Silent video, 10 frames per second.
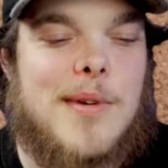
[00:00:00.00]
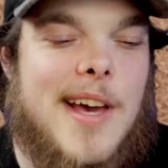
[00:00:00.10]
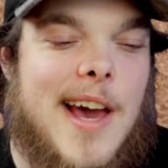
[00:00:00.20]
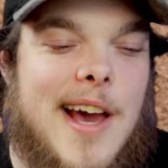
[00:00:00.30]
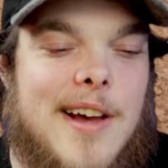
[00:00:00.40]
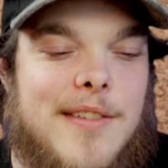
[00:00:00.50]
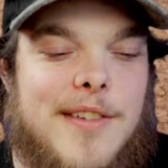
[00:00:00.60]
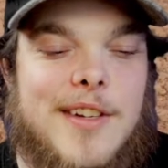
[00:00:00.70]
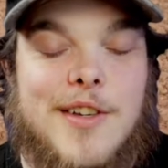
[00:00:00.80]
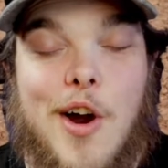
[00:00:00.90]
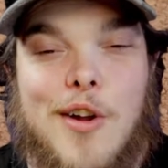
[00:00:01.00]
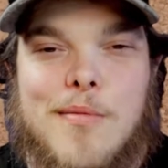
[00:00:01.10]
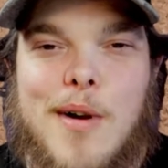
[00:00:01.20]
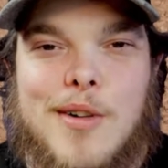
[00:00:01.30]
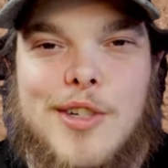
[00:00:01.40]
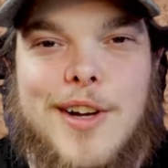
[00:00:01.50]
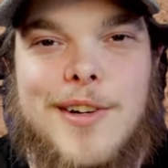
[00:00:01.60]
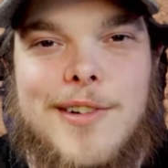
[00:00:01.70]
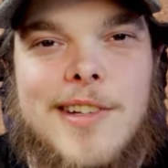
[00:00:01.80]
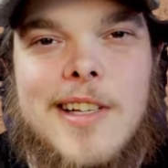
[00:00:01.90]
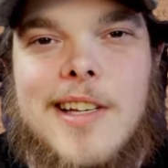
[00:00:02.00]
we have Darth Mojo.